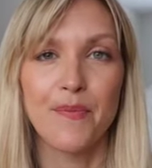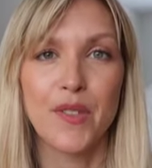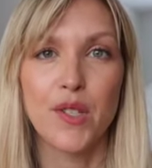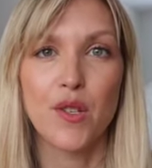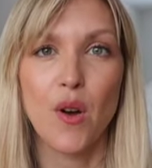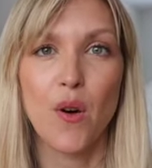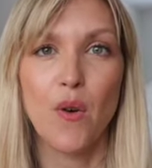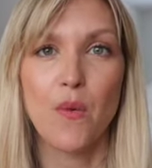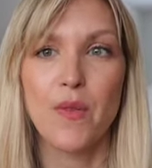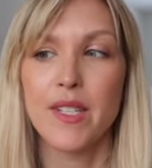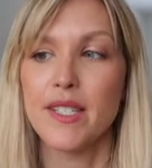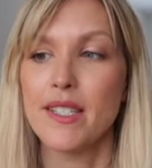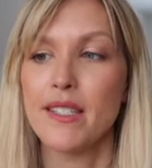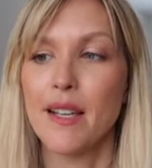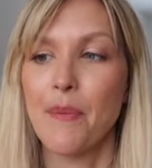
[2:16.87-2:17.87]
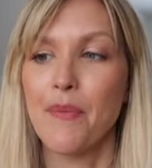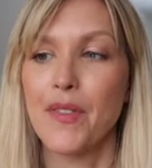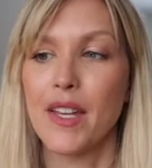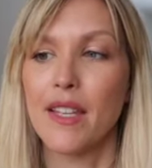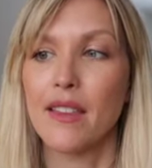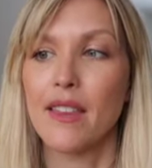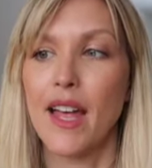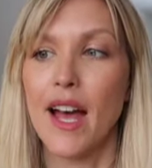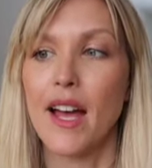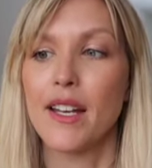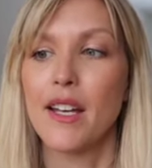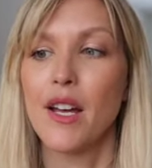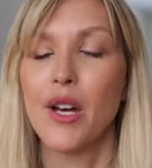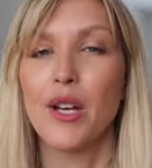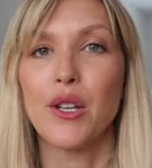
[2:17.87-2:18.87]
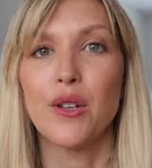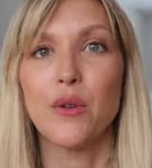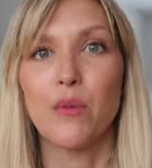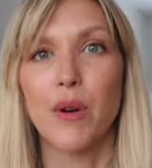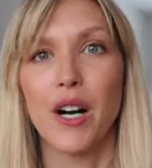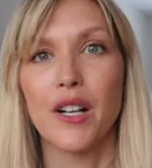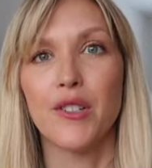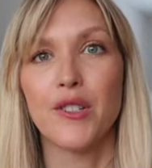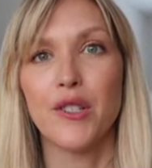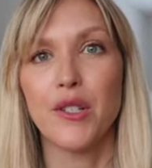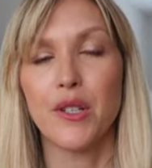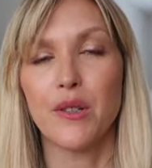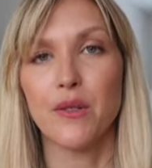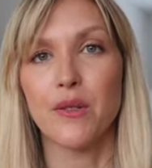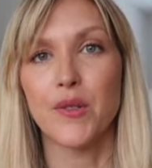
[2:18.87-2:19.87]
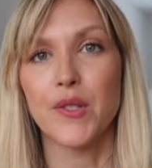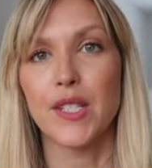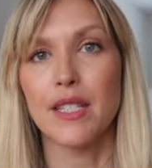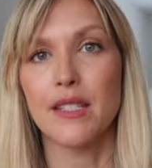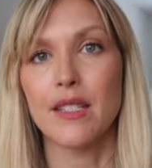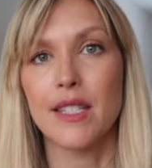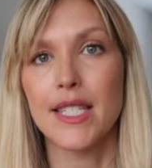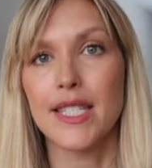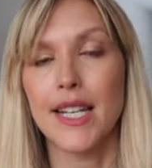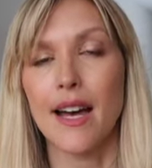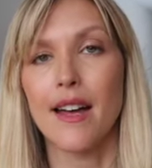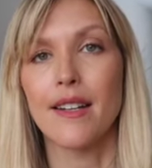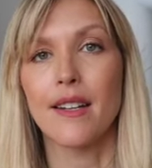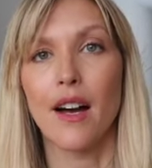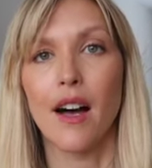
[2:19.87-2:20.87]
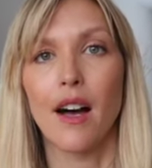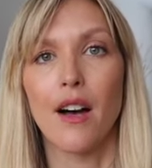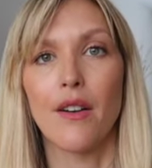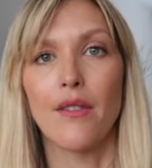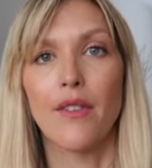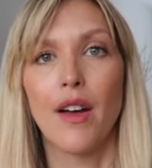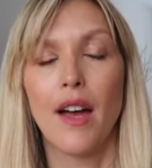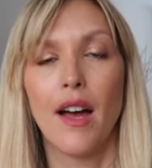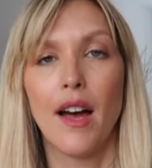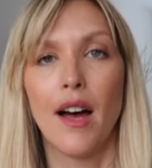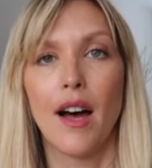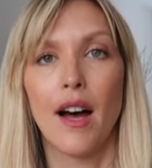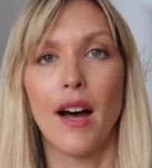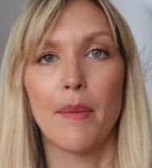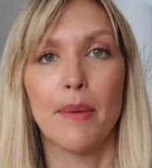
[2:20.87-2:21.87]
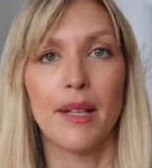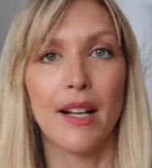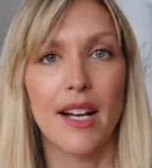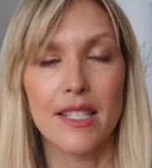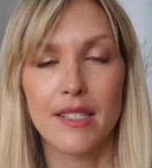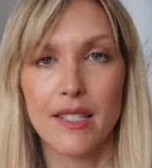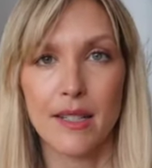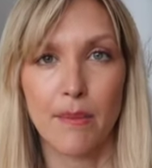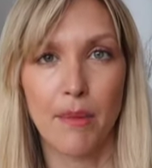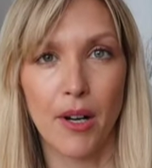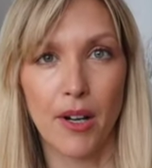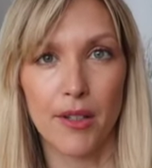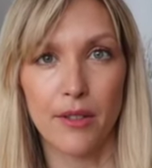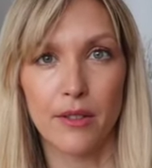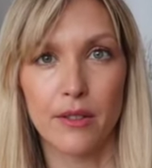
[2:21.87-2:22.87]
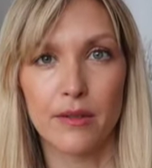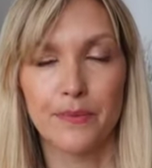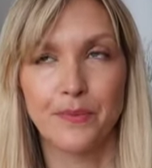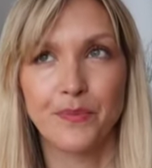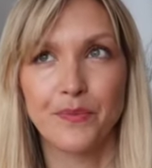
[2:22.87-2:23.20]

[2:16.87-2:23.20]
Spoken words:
So this is something that you want to use instead of a plastic bottle,